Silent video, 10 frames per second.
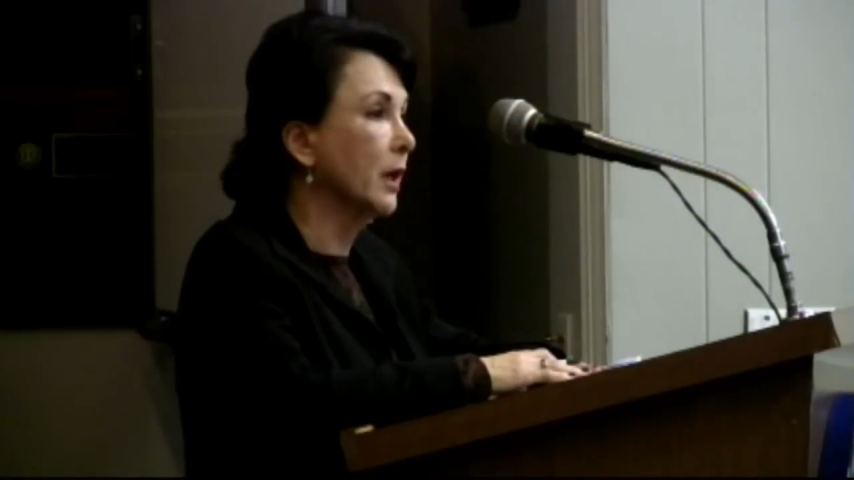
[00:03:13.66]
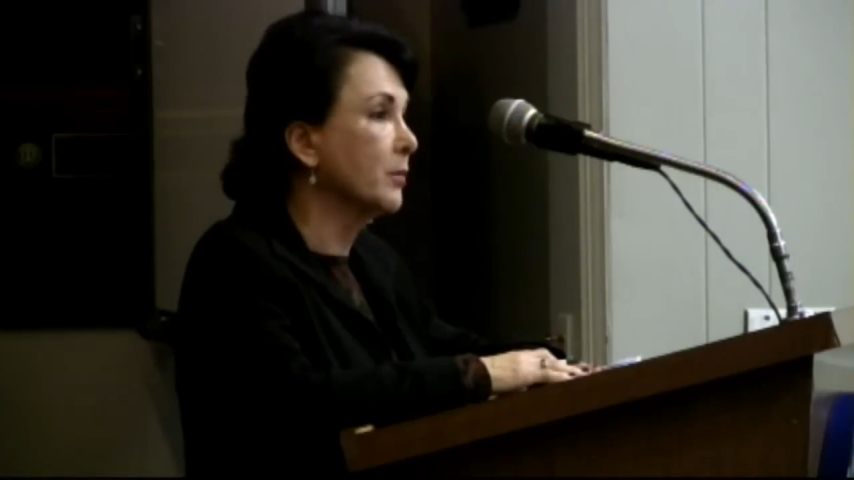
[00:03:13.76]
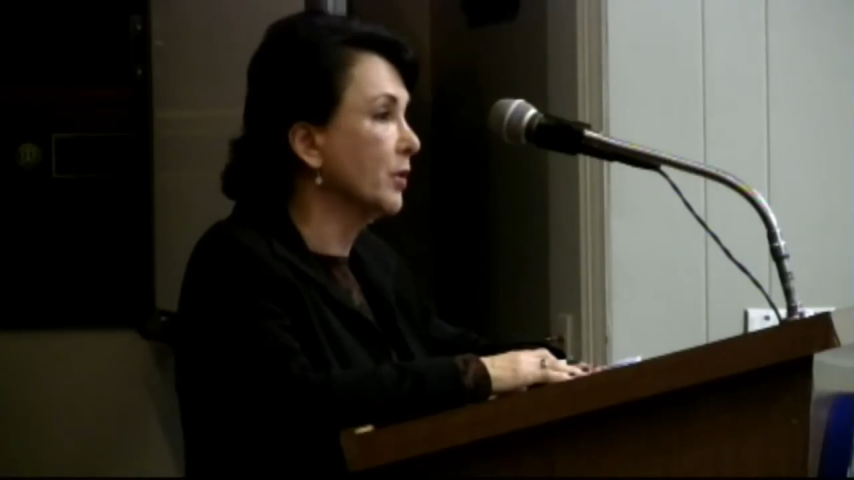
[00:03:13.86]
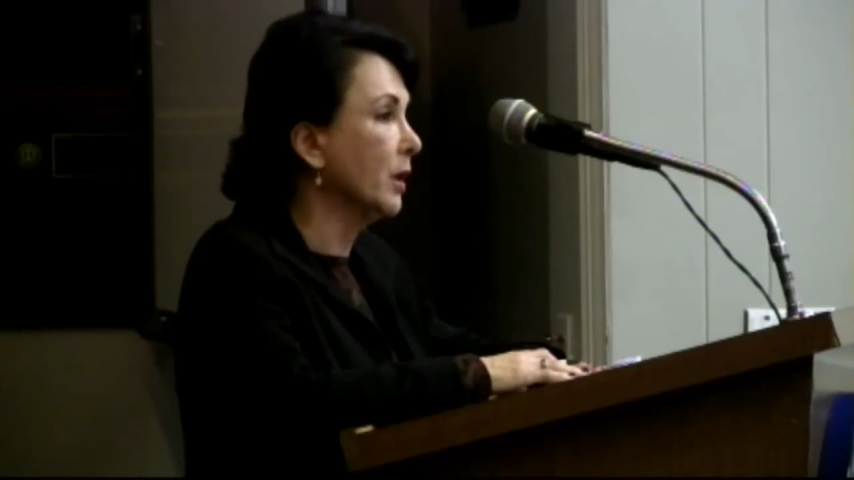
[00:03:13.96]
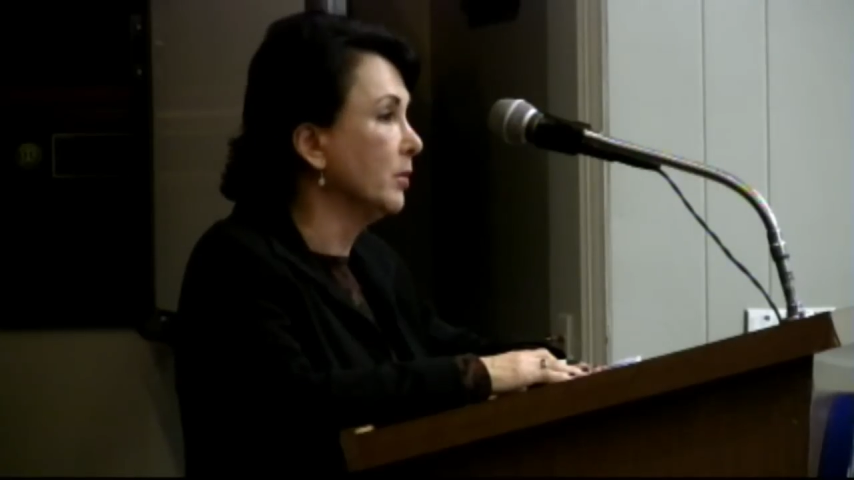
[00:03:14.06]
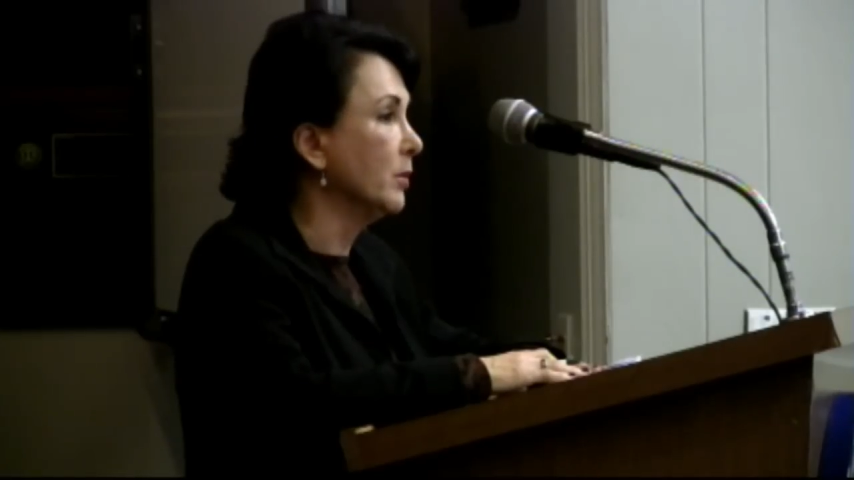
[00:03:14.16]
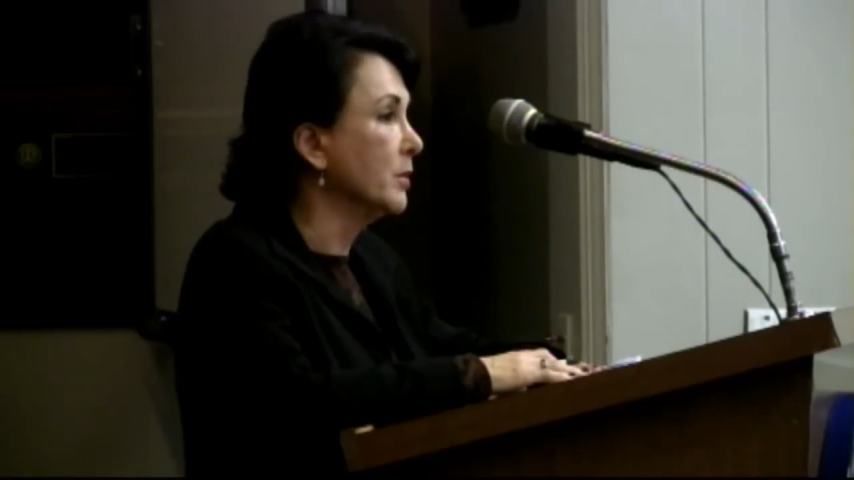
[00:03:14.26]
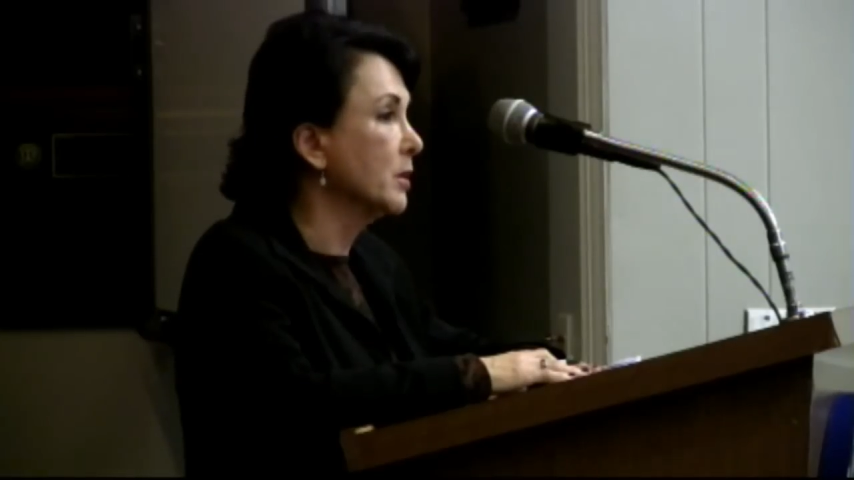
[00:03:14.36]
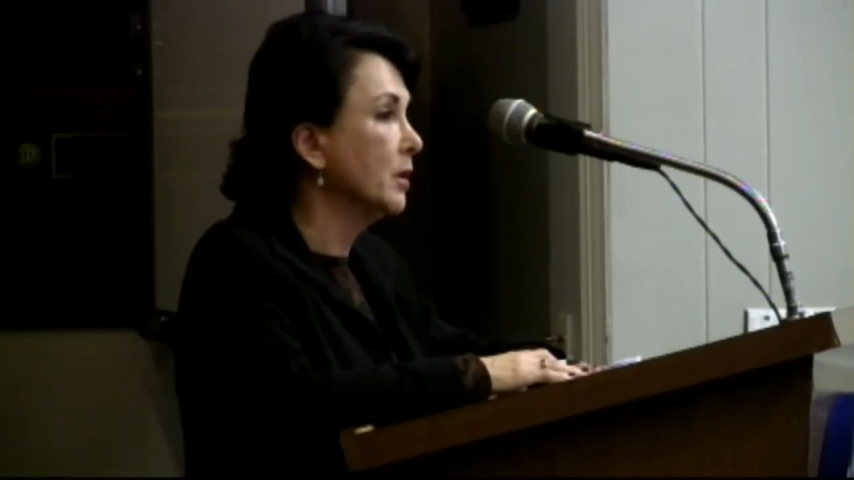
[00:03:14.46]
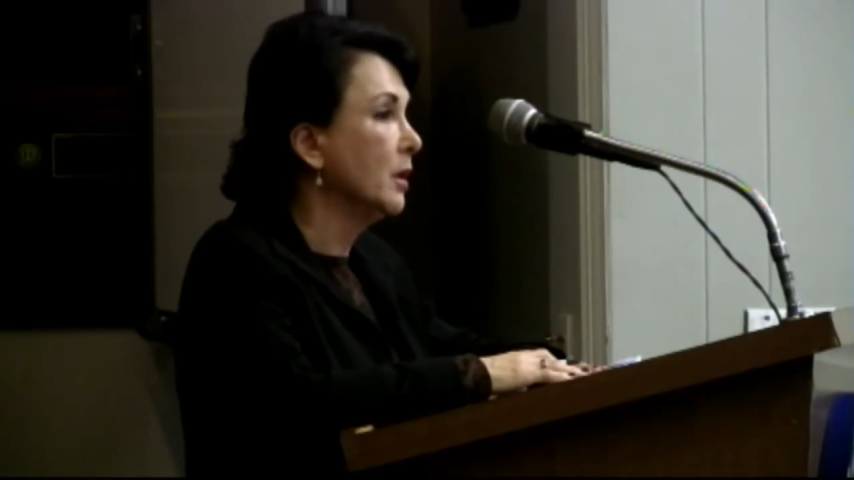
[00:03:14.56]
to a lot of
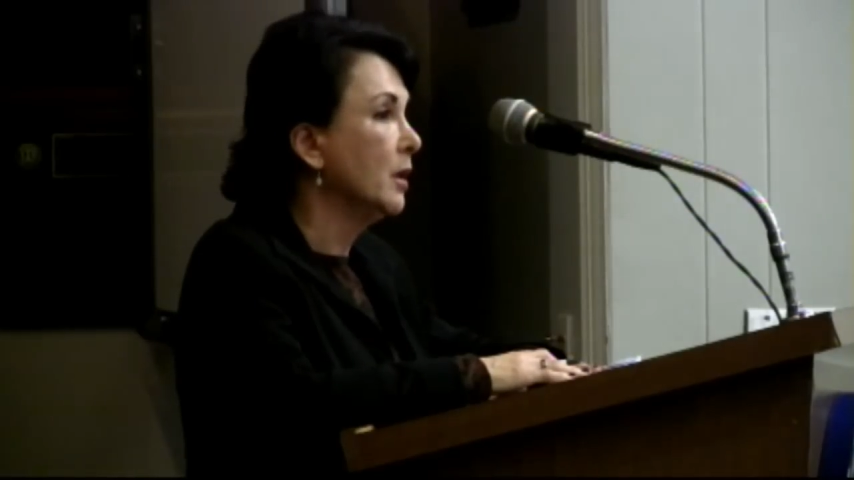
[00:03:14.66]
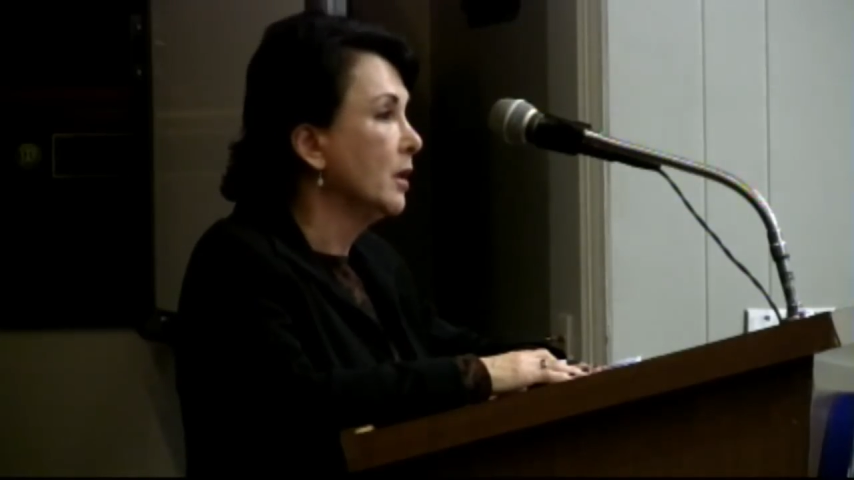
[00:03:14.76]
problems.